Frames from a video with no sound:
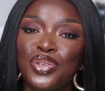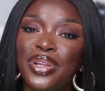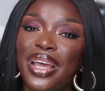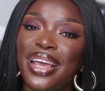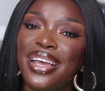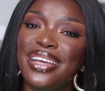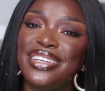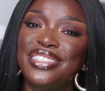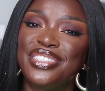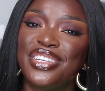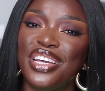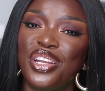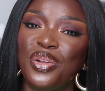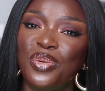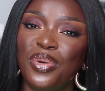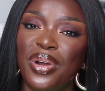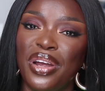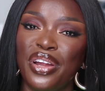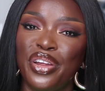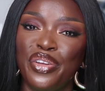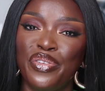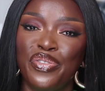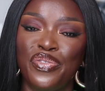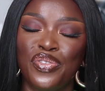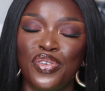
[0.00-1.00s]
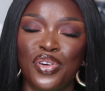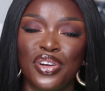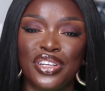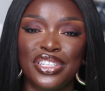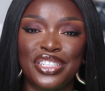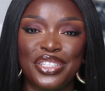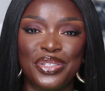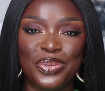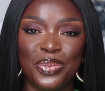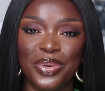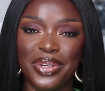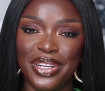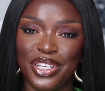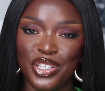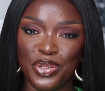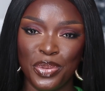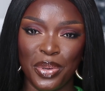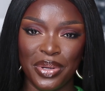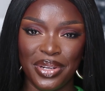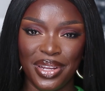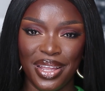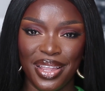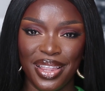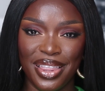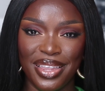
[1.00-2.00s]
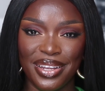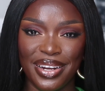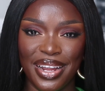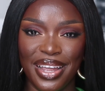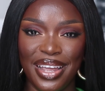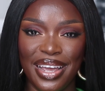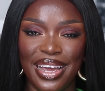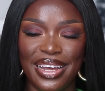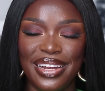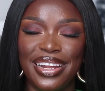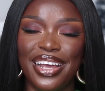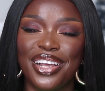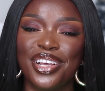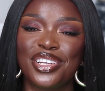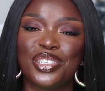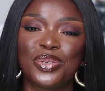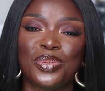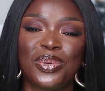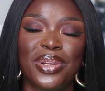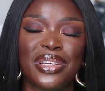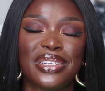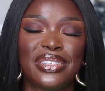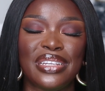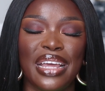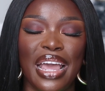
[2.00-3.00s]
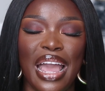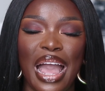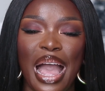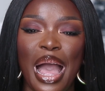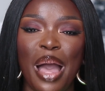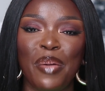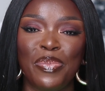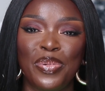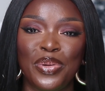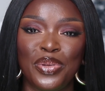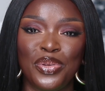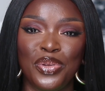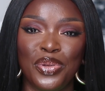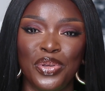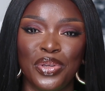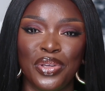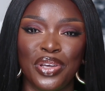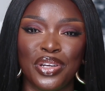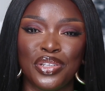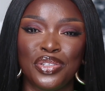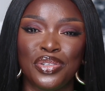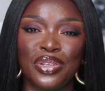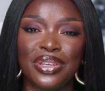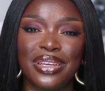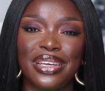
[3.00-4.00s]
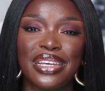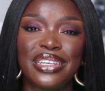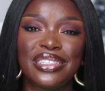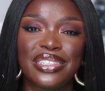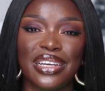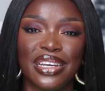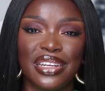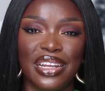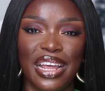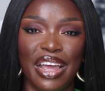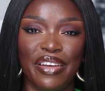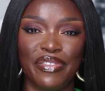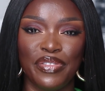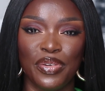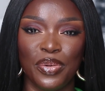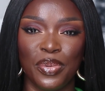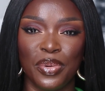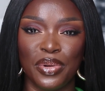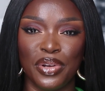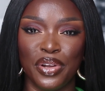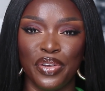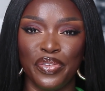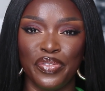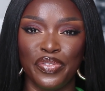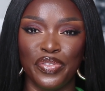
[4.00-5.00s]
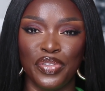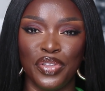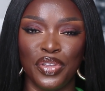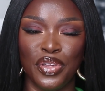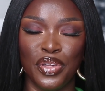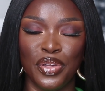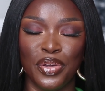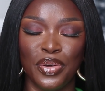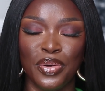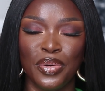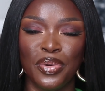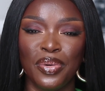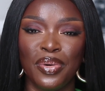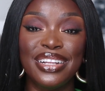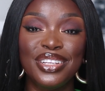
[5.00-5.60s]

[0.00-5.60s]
Today is January 4th, 2023, and I just want to say Happy New Year to each and every one of you.